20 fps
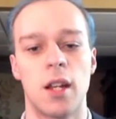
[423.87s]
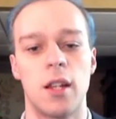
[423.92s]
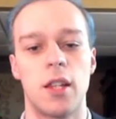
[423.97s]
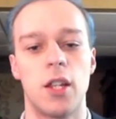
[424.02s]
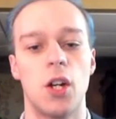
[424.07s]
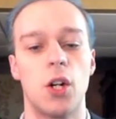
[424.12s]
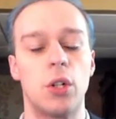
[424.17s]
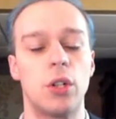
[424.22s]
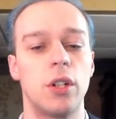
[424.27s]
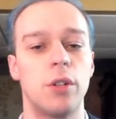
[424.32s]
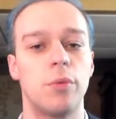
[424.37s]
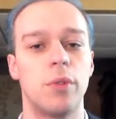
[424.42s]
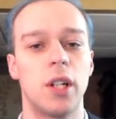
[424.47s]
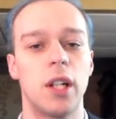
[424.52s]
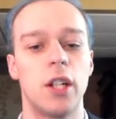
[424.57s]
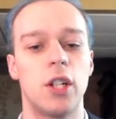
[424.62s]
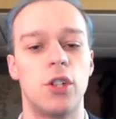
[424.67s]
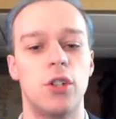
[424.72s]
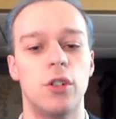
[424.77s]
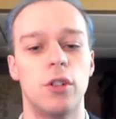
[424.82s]
The only
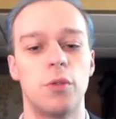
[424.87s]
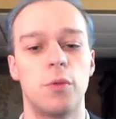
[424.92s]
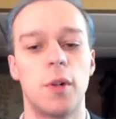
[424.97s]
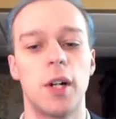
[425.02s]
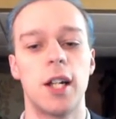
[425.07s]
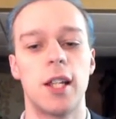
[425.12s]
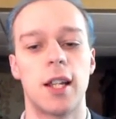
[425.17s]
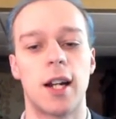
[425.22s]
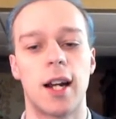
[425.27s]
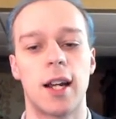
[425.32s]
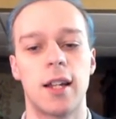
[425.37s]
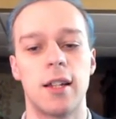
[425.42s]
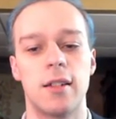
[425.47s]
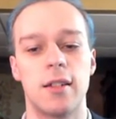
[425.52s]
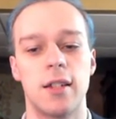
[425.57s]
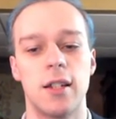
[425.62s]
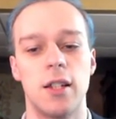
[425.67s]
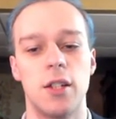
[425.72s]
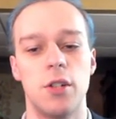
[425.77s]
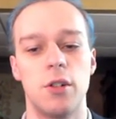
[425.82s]
really good way that I can
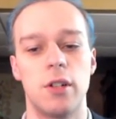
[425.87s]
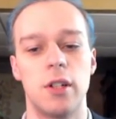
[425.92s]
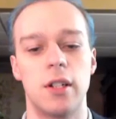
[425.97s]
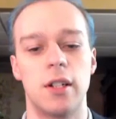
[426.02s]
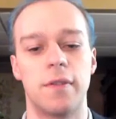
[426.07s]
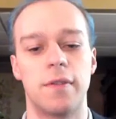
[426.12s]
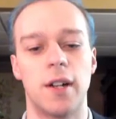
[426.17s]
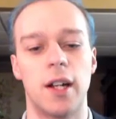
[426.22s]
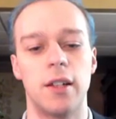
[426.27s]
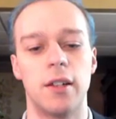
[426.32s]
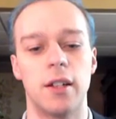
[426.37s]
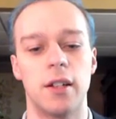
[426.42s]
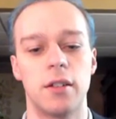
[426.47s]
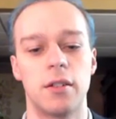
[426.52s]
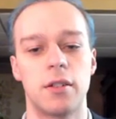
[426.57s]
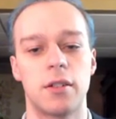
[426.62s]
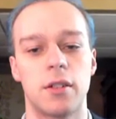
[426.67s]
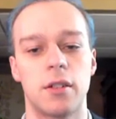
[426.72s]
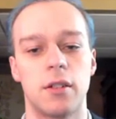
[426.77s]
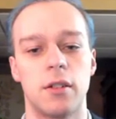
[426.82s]
see that you can defend
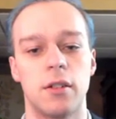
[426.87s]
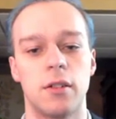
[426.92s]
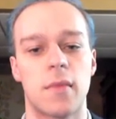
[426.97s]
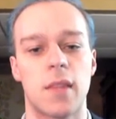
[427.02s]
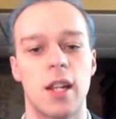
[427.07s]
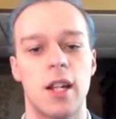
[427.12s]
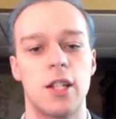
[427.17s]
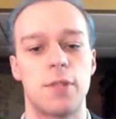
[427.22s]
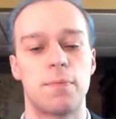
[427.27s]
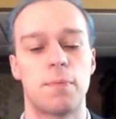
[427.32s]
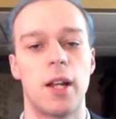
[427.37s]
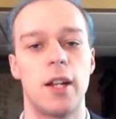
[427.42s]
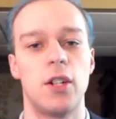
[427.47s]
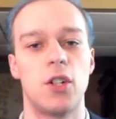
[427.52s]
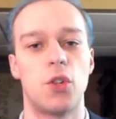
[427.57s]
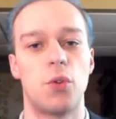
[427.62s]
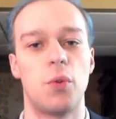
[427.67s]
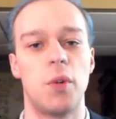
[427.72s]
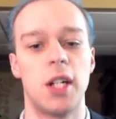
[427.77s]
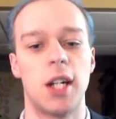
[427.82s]
this is playing
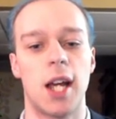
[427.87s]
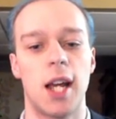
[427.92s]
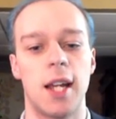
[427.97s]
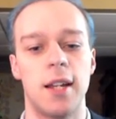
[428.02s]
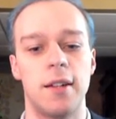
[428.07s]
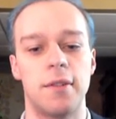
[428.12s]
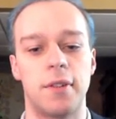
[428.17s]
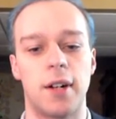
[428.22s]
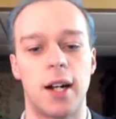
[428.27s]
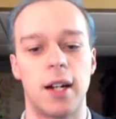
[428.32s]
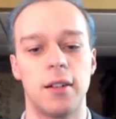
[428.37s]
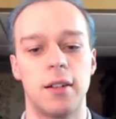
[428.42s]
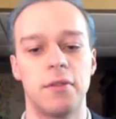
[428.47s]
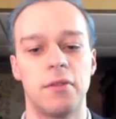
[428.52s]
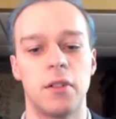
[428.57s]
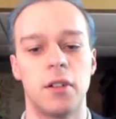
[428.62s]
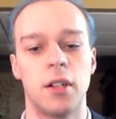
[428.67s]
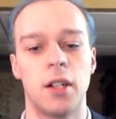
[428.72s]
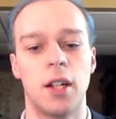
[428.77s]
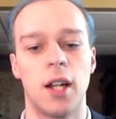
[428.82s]
queen to a5.
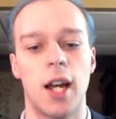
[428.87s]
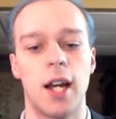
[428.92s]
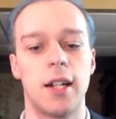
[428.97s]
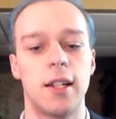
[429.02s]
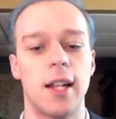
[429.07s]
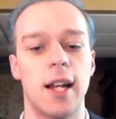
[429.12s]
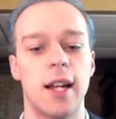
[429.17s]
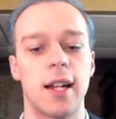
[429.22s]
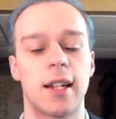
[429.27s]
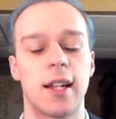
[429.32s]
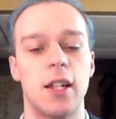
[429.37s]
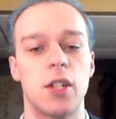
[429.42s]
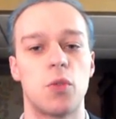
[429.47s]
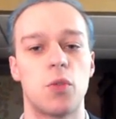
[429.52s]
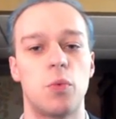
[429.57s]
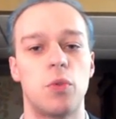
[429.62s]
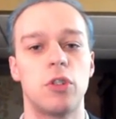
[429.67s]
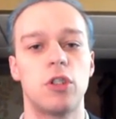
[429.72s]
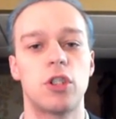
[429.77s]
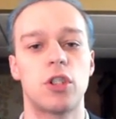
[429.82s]
And in that
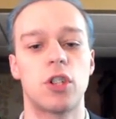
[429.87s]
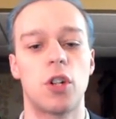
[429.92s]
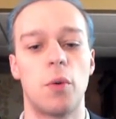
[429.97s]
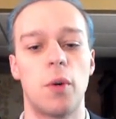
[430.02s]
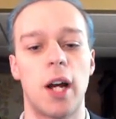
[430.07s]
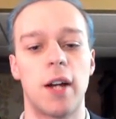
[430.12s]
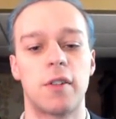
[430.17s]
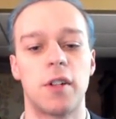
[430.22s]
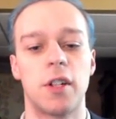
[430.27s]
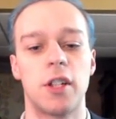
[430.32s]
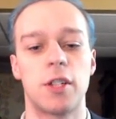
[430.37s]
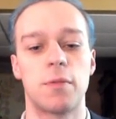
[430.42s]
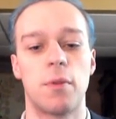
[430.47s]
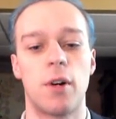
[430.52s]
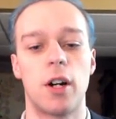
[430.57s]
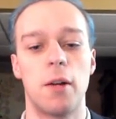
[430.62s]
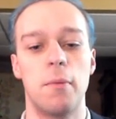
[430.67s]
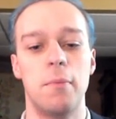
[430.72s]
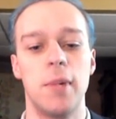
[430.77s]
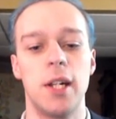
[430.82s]
case, we'll just go after this
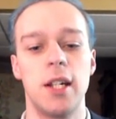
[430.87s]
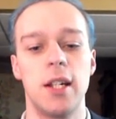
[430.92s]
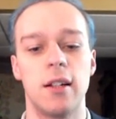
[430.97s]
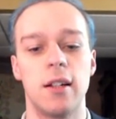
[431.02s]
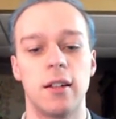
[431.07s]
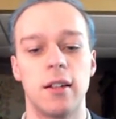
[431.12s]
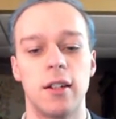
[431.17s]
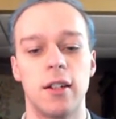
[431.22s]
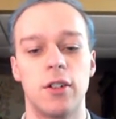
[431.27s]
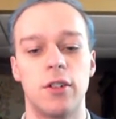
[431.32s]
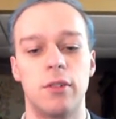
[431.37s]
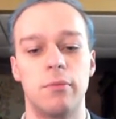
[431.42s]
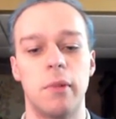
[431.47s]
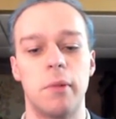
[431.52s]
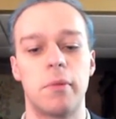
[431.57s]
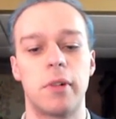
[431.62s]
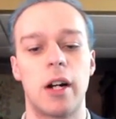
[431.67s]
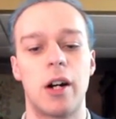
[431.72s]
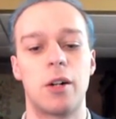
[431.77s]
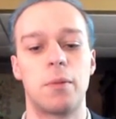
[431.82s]
pawn immediately.
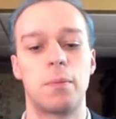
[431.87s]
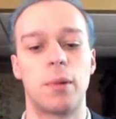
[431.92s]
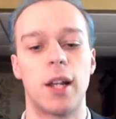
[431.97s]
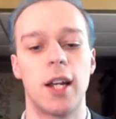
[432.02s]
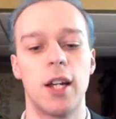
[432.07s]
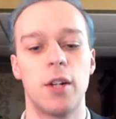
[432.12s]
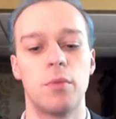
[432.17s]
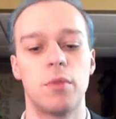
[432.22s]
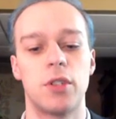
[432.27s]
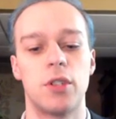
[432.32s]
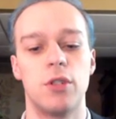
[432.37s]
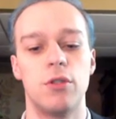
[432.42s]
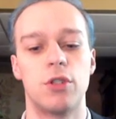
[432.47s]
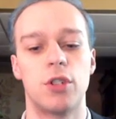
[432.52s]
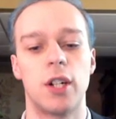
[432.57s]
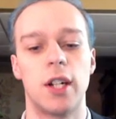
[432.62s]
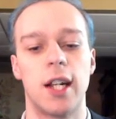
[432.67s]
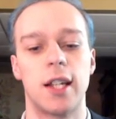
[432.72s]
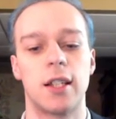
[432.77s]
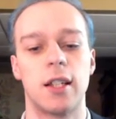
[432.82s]
Remember, our plan was
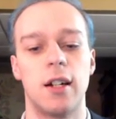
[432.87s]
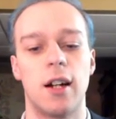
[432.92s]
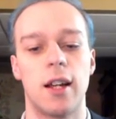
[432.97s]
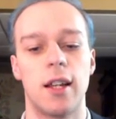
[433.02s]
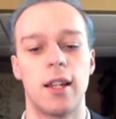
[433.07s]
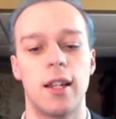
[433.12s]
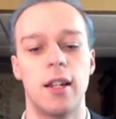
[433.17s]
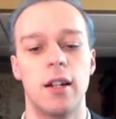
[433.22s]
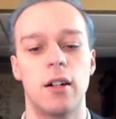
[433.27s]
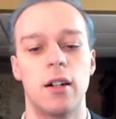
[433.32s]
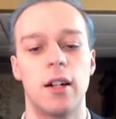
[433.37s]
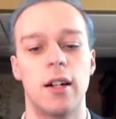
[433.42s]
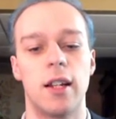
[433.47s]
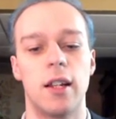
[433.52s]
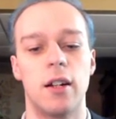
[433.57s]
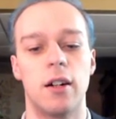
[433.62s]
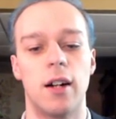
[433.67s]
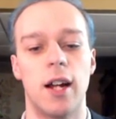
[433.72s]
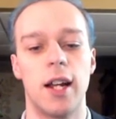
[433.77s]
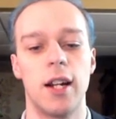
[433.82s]
usually get the knight here and
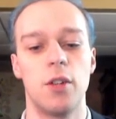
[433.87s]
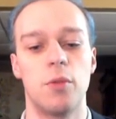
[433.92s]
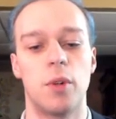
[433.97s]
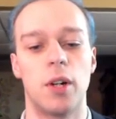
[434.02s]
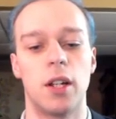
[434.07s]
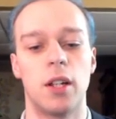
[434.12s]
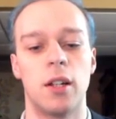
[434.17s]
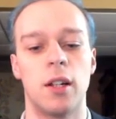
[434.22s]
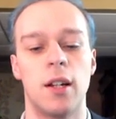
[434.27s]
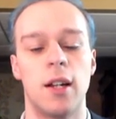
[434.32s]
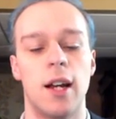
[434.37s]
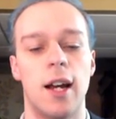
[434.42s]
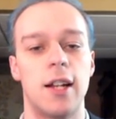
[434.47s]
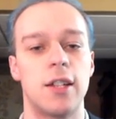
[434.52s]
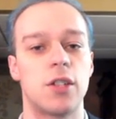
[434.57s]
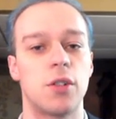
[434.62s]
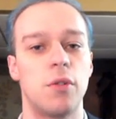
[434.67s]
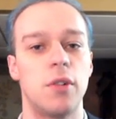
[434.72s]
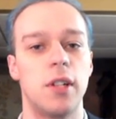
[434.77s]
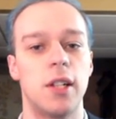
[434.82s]
here anyway. And
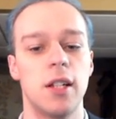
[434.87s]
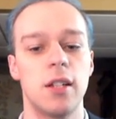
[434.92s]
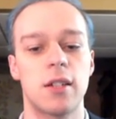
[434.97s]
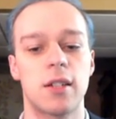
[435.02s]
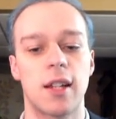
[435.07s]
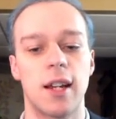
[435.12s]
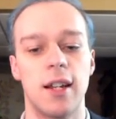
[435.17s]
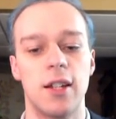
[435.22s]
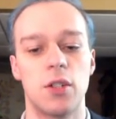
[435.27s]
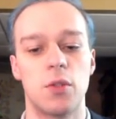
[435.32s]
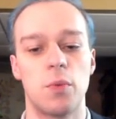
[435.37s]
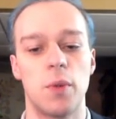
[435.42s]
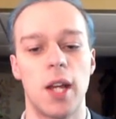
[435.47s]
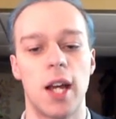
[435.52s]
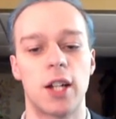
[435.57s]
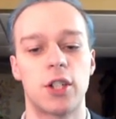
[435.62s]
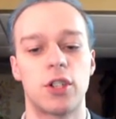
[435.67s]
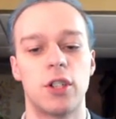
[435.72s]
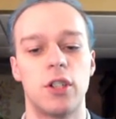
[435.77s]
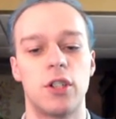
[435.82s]
so in this case, we
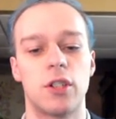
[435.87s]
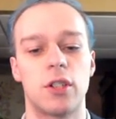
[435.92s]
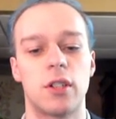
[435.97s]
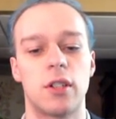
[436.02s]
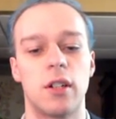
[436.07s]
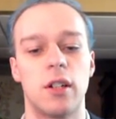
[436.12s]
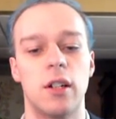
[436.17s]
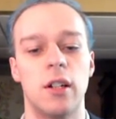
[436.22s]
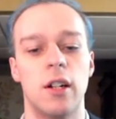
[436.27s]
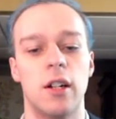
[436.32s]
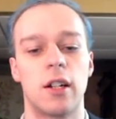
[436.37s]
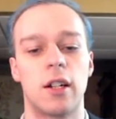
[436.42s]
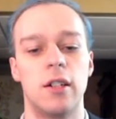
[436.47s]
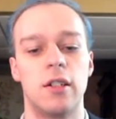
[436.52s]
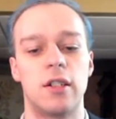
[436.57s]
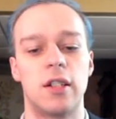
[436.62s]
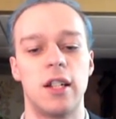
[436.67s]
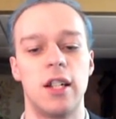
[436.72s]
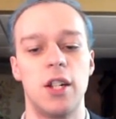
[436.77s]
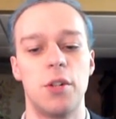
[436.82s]
actually just
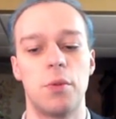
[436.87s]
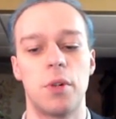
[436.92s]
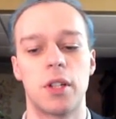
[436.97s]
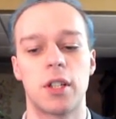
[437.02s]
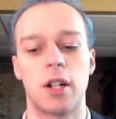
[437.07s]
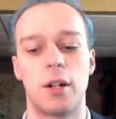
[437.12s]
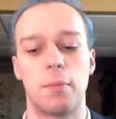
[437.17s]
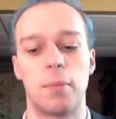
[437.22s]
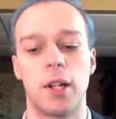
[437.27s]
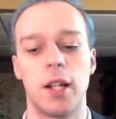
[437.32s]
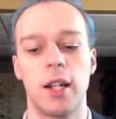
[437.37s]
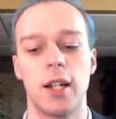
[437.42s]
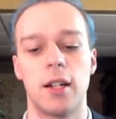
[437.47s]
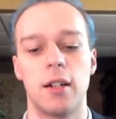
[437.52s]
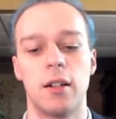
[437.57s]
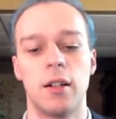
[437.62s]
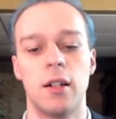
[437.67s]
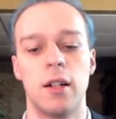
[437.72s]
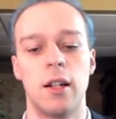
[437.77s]
continue with our plan.